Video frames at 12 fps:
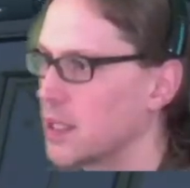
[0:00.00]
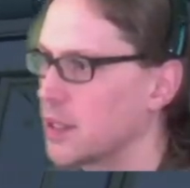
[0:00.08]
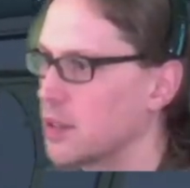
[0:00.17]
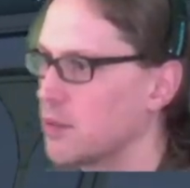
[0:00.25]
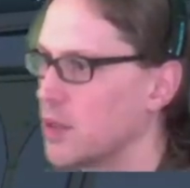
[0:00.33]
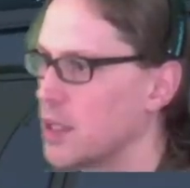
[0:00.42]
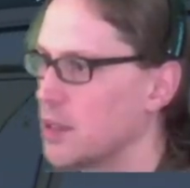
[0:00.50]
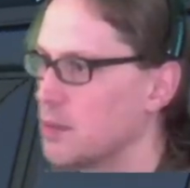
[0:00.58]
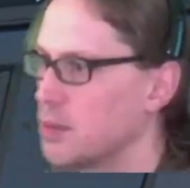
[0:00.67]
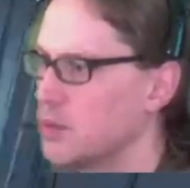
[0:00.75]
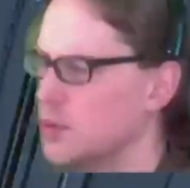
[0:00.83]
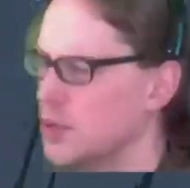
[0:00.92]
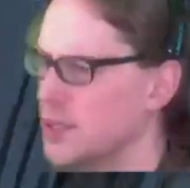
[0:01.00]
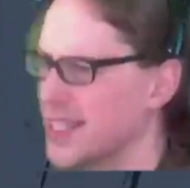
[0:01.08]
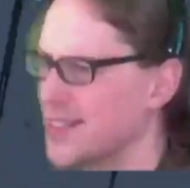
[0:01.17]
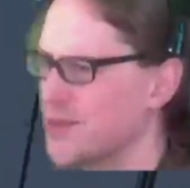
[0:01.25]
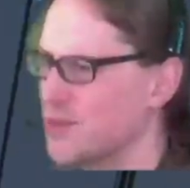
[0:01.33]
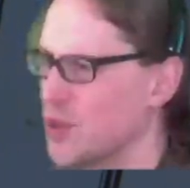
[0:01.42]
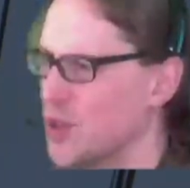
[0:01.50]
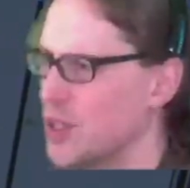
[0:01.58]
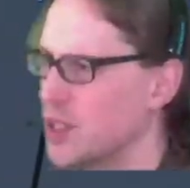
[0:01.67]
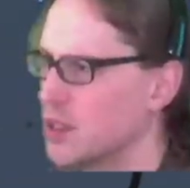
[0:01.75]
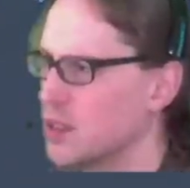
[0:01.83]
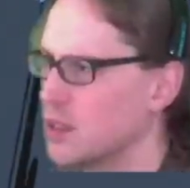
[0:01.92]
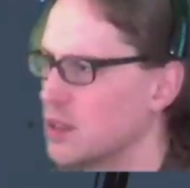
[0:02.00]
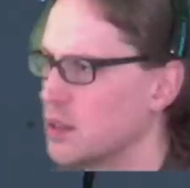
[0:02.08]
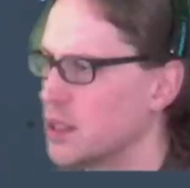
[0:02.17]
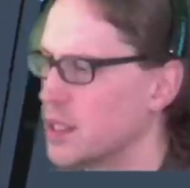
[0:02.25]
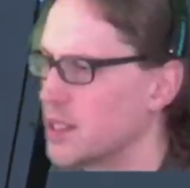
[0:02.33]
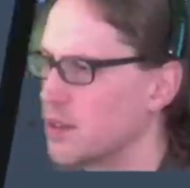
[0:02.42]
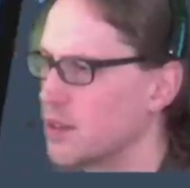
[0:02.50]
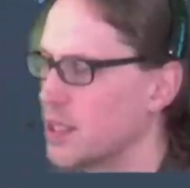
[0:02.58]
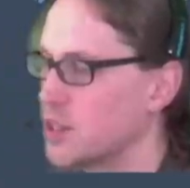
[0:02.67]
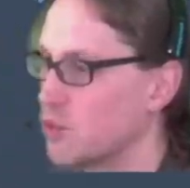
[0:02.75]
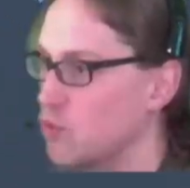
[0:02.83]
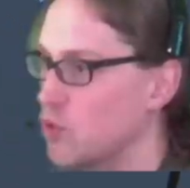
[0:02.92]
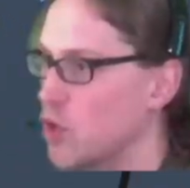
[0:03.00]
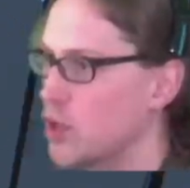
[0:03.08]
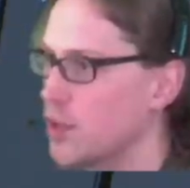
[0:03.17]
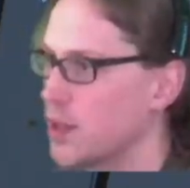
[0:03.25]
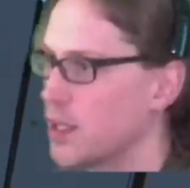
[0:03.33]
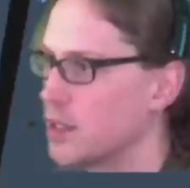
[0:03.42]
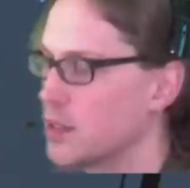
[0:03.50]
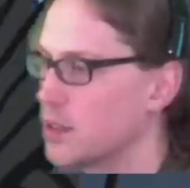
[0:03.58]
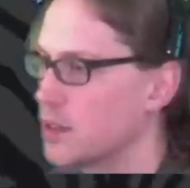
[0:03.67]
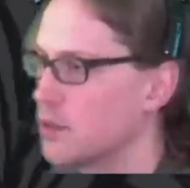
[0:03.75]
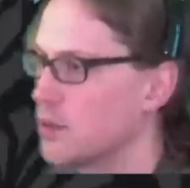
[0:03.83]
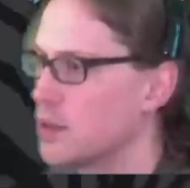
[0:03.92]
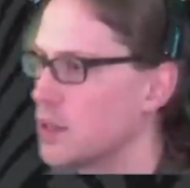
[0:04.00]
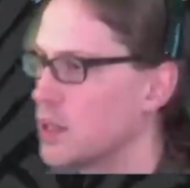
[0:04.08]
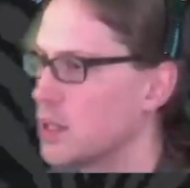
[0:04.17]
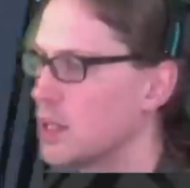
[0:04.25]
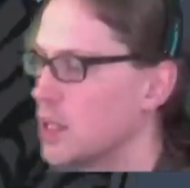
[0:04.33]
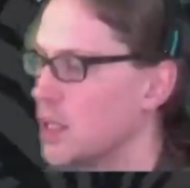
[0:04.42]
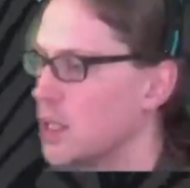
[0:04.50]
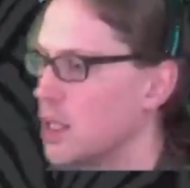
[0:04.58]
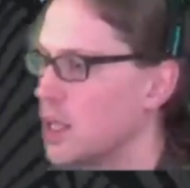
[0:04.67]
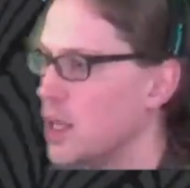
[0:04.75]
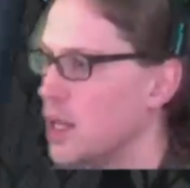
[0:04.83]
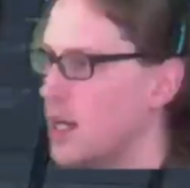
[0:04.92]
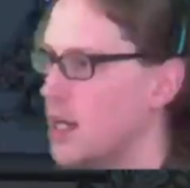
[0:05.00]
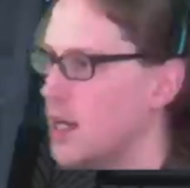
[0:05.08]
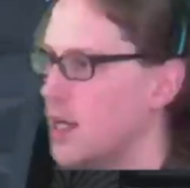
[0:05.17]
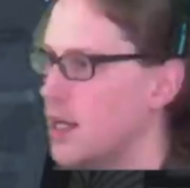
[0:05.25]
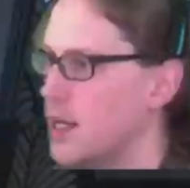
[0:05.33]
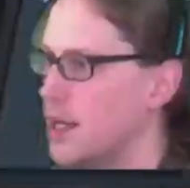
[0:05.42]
gonna run in the pool because that's wrong. That's a wrong thing to do. I